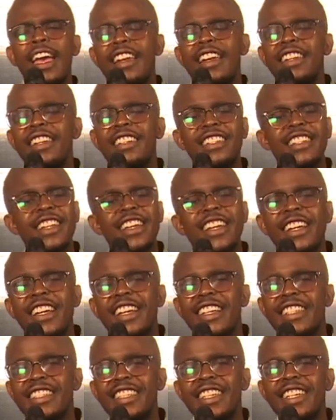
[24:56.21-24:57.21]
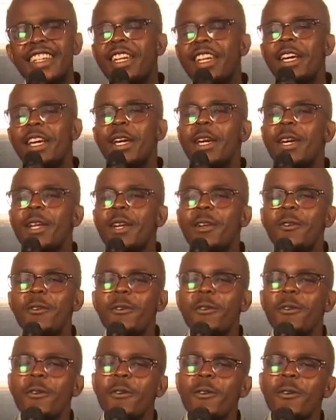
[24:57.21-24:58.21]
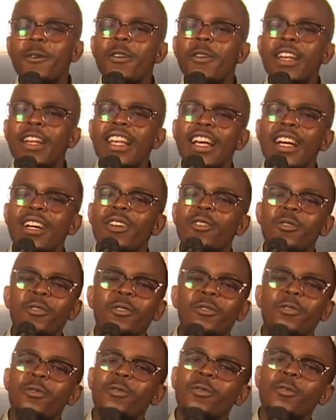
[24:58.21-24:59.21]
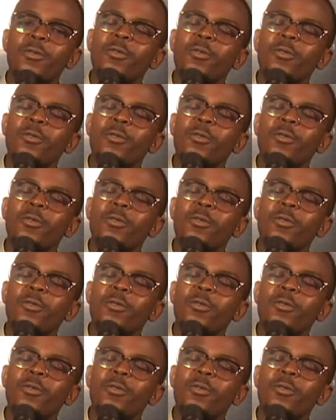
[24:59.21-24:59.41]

Nitangaze neno lako tu.